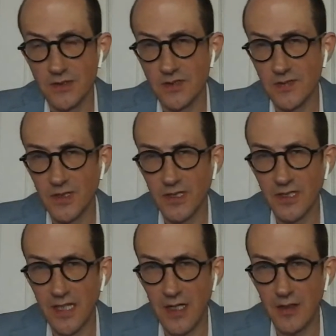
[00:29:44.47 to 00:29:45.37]
So it's a
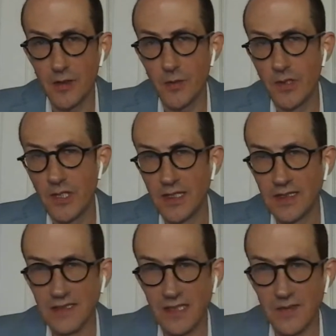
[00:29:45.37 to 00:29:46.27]
fairly narrow
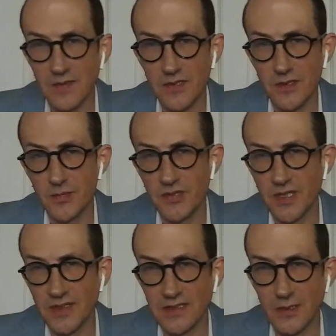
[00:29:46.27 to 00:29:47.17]
set of
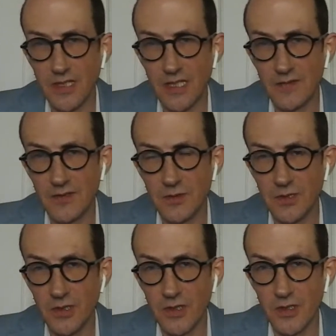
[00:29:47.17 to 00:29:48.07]
circumstances that would have to
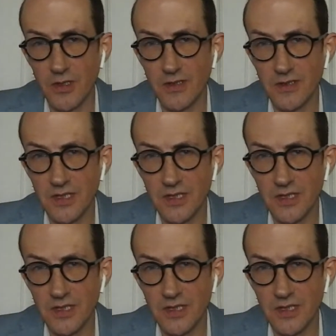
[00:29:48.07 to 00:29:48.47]
occur.